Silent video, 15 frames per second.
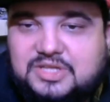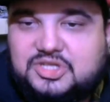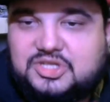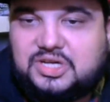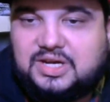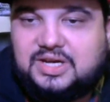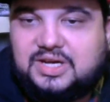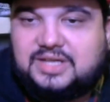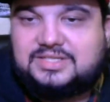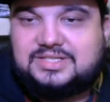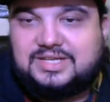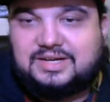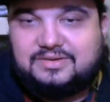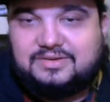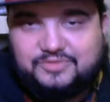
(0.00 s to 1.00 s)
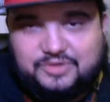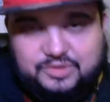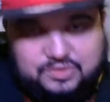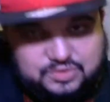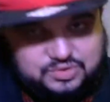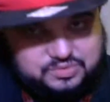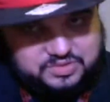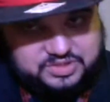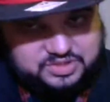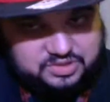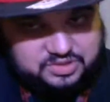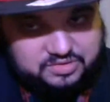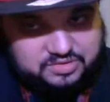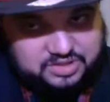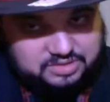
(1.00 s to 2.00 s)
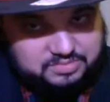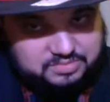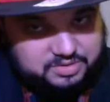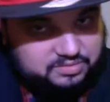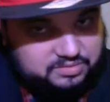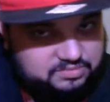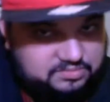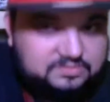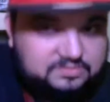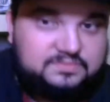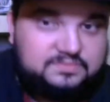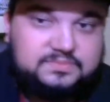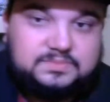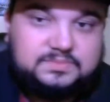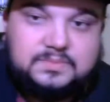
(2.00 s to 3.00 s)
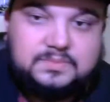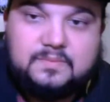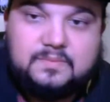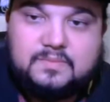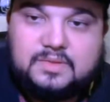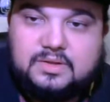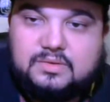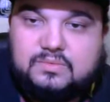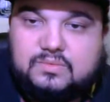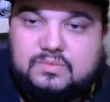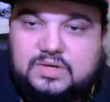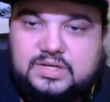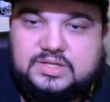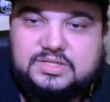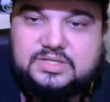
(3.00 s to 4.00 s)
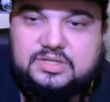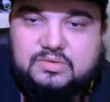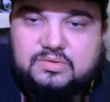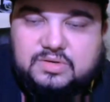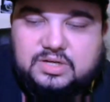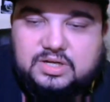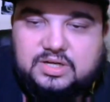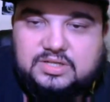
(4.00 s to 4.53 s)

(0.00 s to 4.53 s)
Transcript: John Tech Views, what's going on, bro? What is going on,